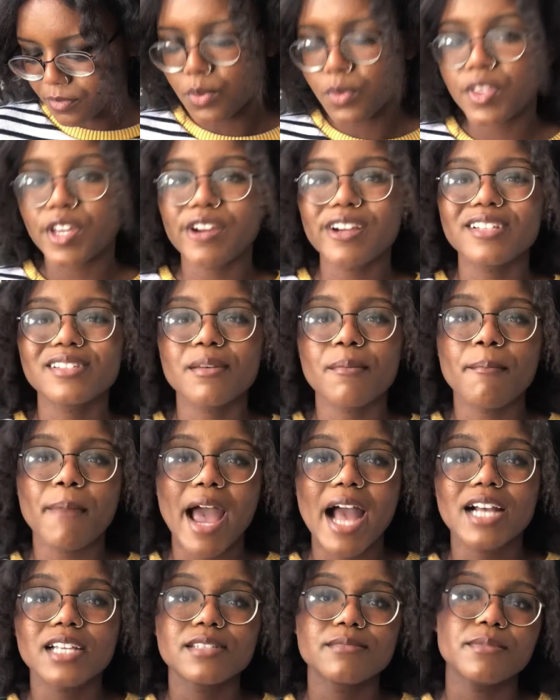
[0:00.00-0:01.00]
There is a
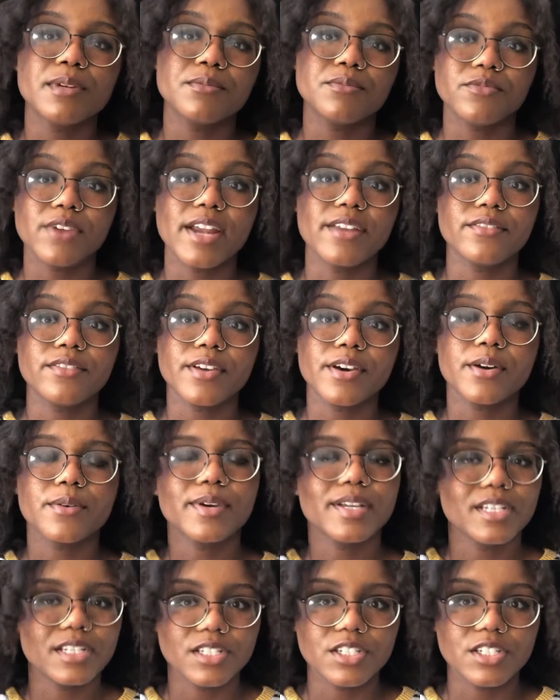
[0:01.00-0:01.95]
maximum rent though, and it